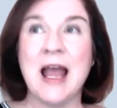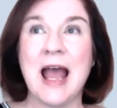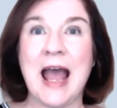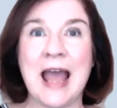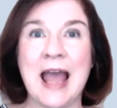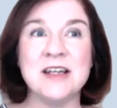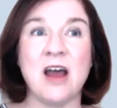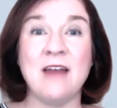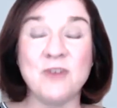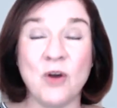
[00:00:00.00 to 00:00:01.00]
And
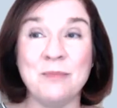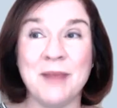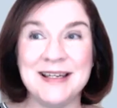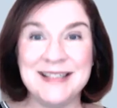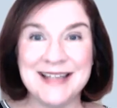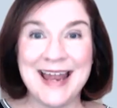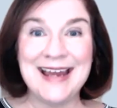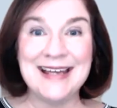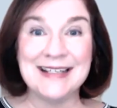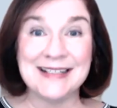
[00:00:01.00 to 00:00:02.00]
I've got my
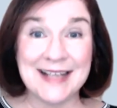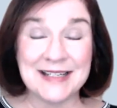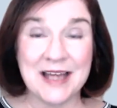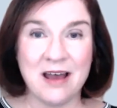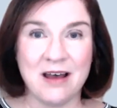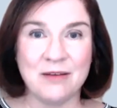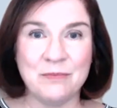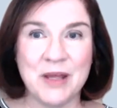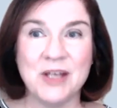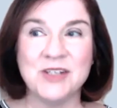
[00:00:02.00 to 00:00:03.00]
day set
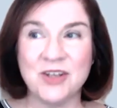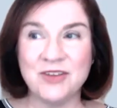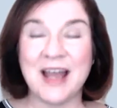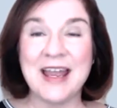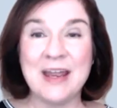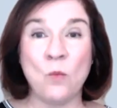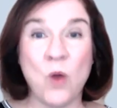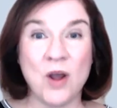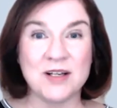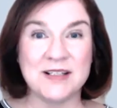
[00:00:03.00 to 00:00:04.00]
up so that it
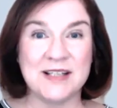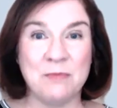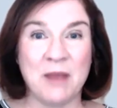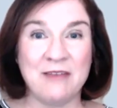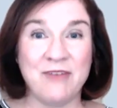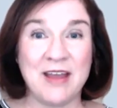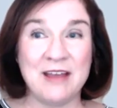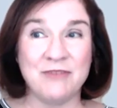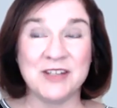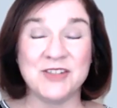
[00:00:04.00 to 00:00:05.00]
works in my
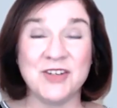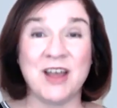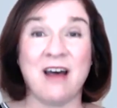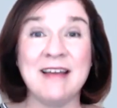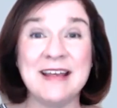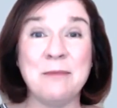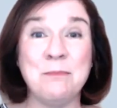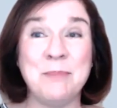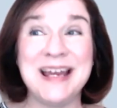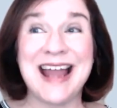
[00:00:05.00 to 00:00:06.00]
favor, so that I can
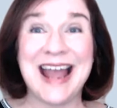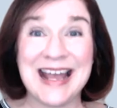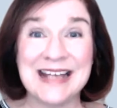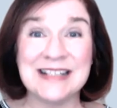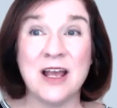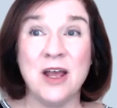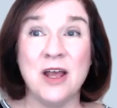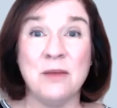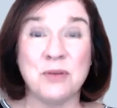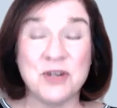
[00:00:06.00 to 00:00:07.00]
be as
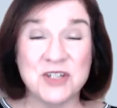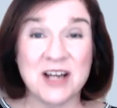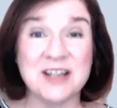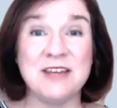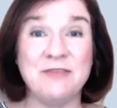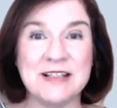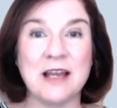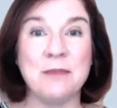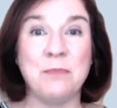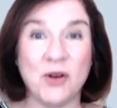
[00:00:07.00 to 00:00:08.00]
productive as
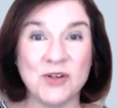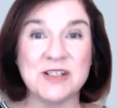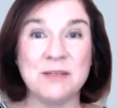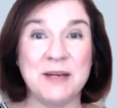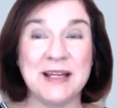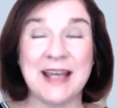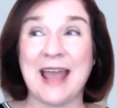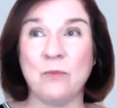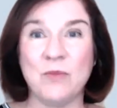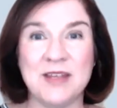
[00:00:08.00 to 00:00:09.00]
I possibly
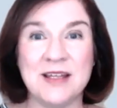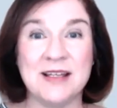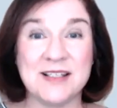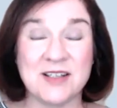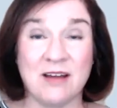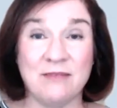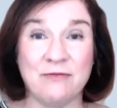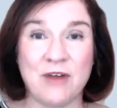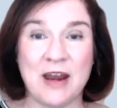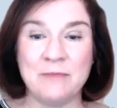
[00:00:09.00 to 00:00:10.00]
can within this time
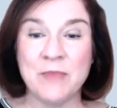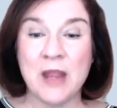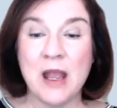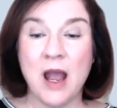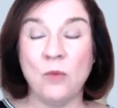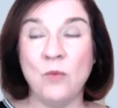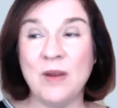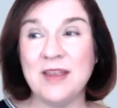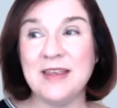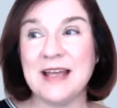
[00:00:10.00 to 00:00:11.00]
frame. And
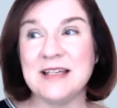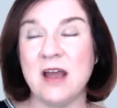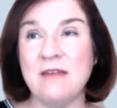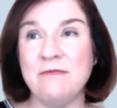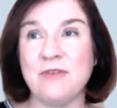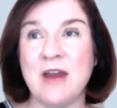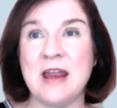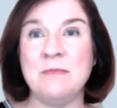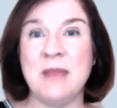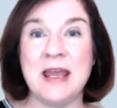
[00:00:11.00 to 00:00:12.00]
whether that time
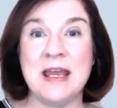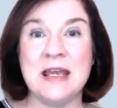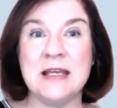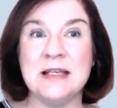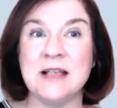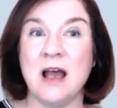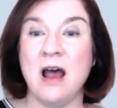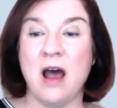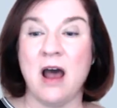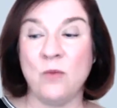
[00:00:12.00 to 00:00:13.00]
frame is
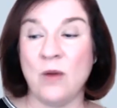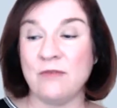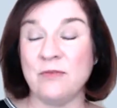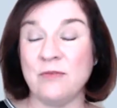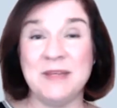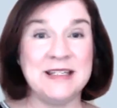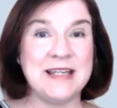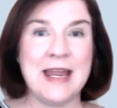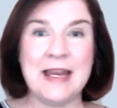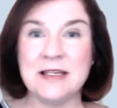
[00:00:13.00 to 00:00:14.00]
I work from
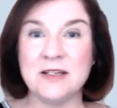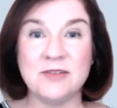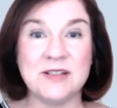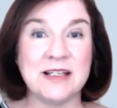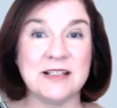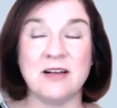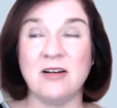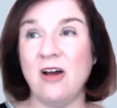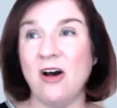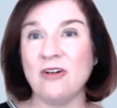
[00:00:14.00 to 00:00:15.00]
midday until 6
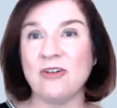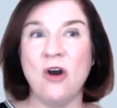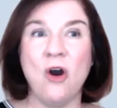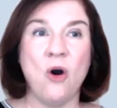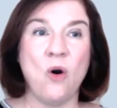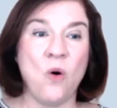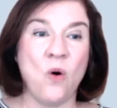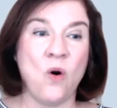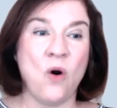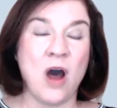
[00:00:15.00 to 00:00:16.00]
o'clock,
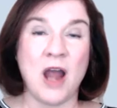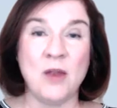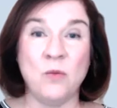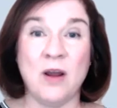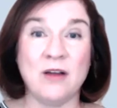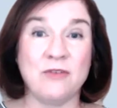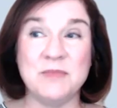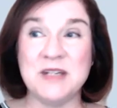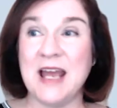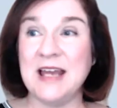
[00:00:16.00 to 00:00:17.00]
or I work
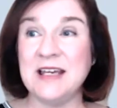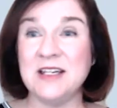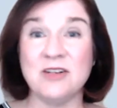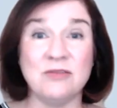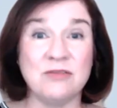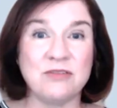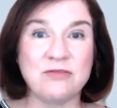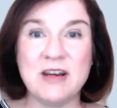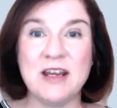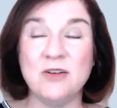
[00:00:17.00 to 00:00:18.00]
from 10 till
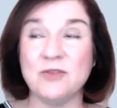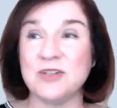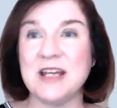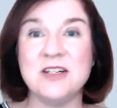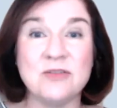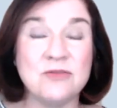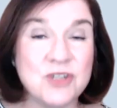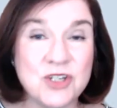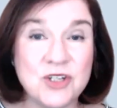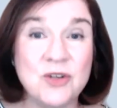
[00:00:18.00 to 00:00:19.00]
3 or 10 till
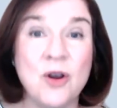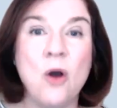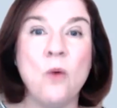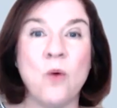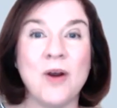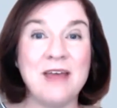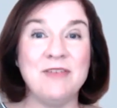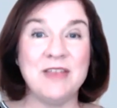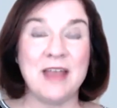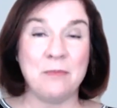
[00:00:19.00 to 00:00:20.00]
2,
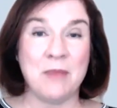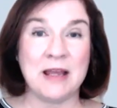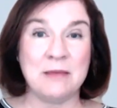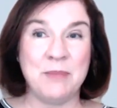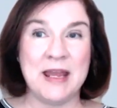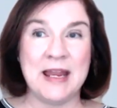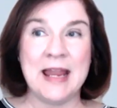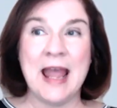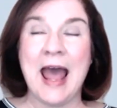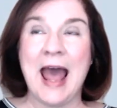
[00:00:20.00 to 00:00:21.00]
whatever that might
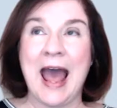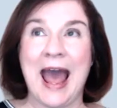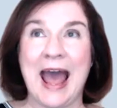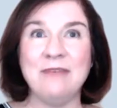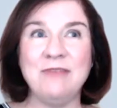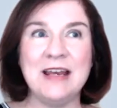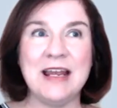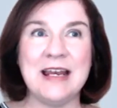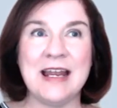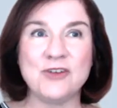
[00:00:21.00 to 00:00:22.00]
be,
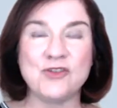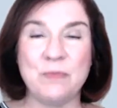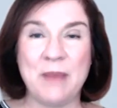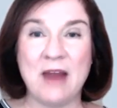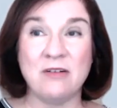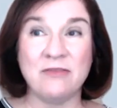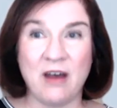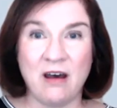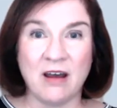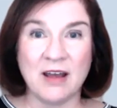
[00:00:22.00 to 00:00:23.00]
having an extra pair of
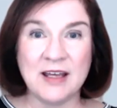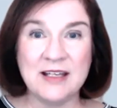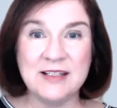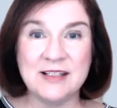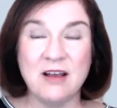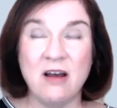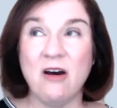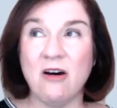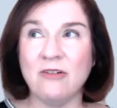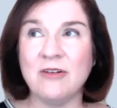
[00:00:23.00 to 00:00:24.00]
eyes
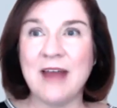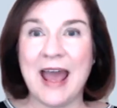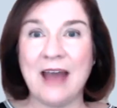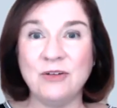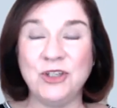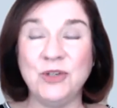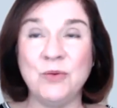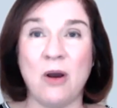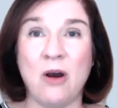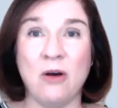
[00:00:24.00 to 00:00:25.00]
on how
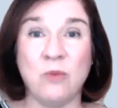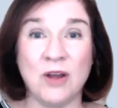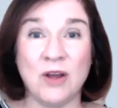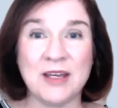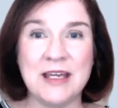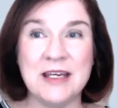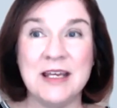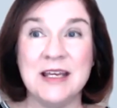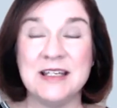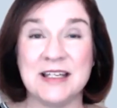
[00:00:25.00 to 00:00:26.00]
you are working
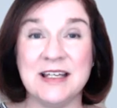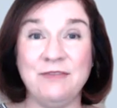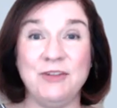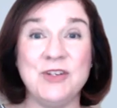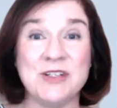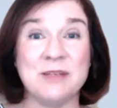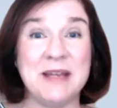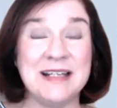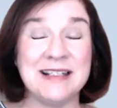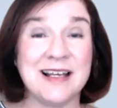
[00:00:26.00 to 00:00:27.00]
to give you some
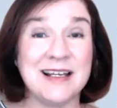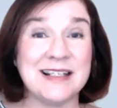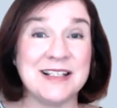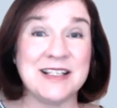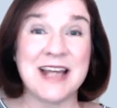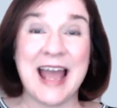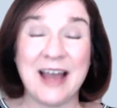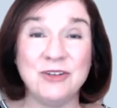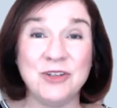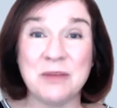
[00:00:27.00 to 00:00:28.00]
insights as to
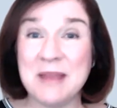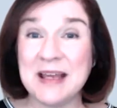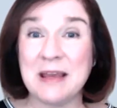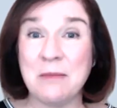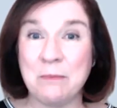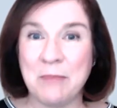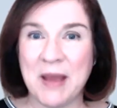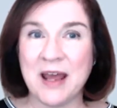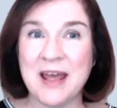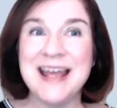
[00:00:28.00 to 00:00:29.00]
how you can make it
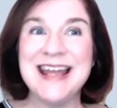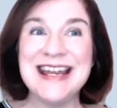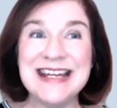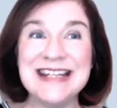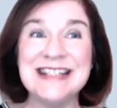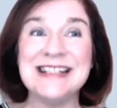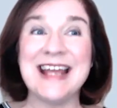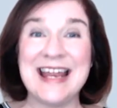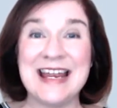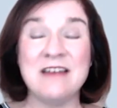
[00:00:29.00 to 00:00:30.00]
better is
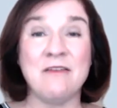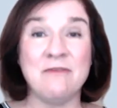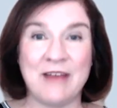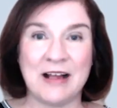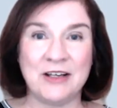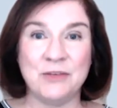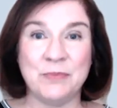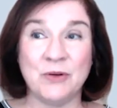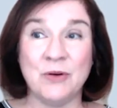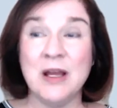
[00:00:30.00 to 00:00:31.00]

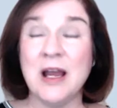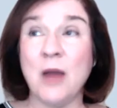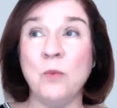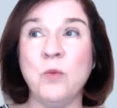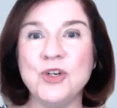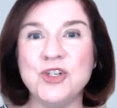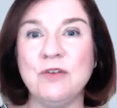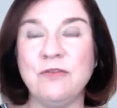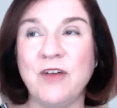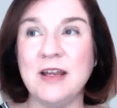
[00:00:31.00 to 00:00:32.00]
invaluable. And what
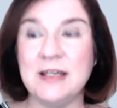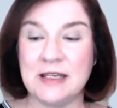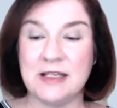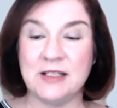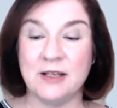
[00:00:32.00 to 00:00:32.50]
you'll find is